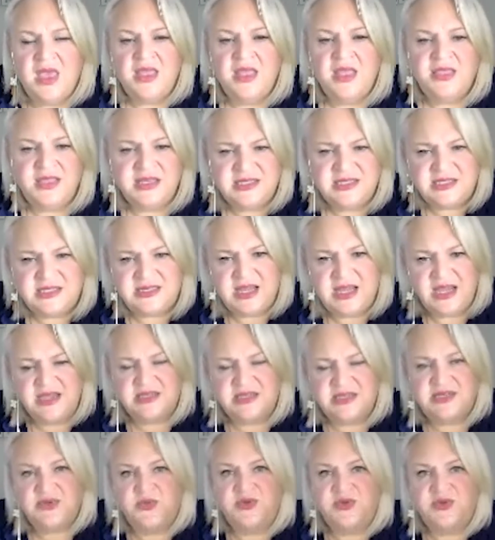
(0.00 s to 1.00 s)
This
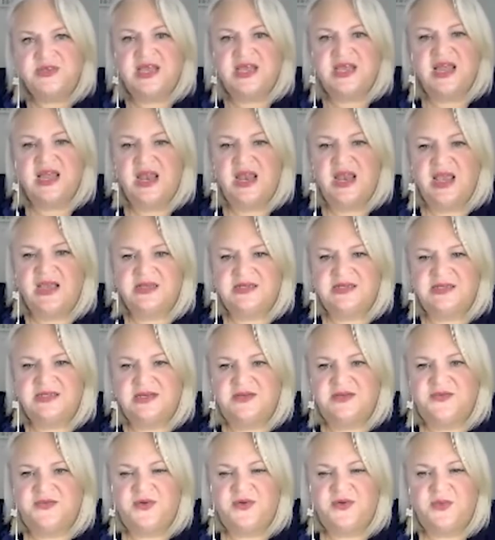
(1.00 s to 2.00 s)
data was collected
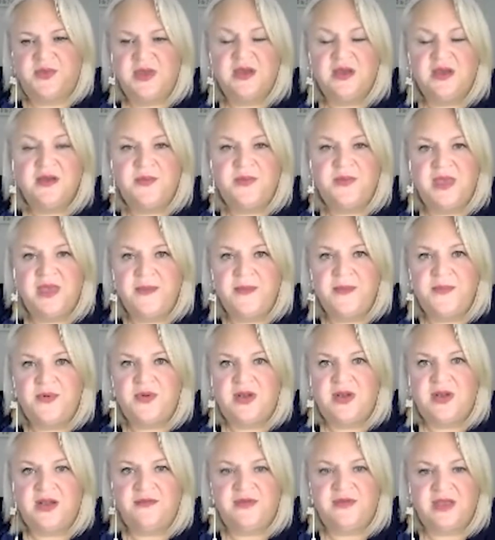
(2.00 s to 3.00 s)
from young people
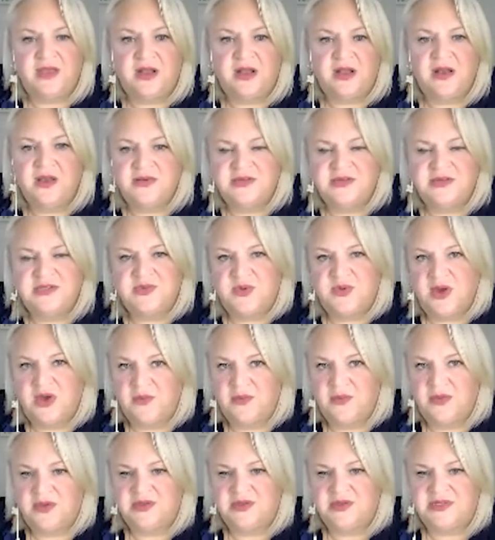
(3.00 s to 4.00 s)
living close to our
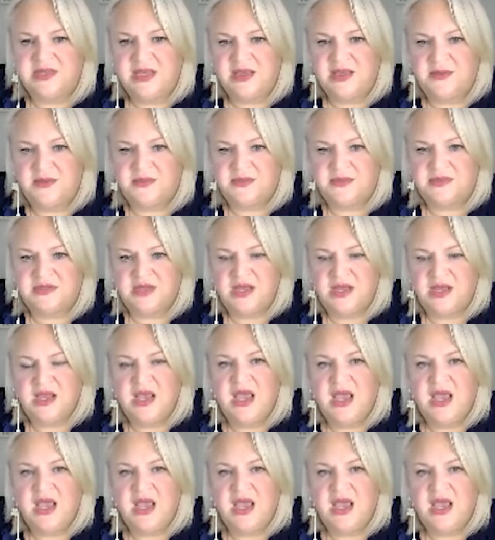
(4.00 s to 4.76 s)
museums,